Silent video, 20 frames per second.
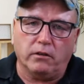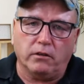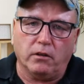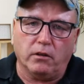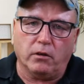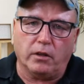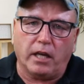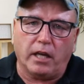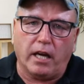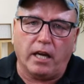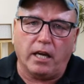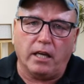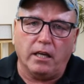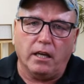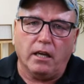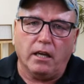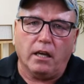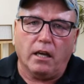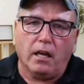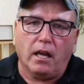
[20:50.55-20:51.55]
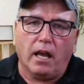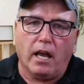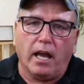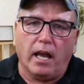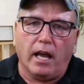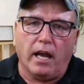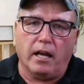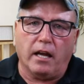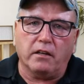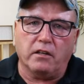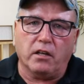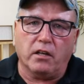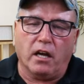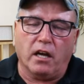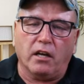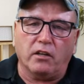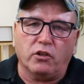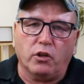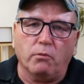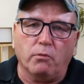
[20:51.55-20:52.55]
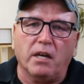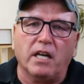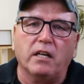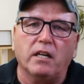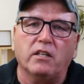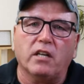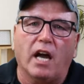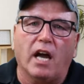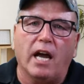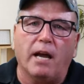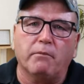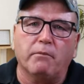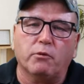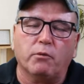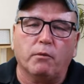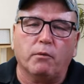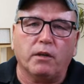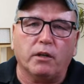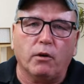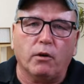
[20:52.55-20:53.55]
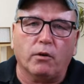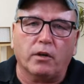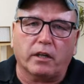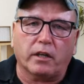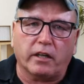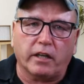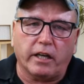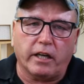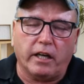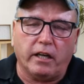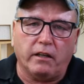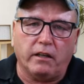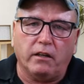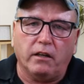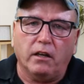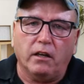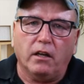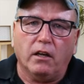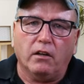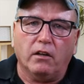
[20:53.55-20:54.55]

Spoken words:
Okay, and too many times when we go to clean,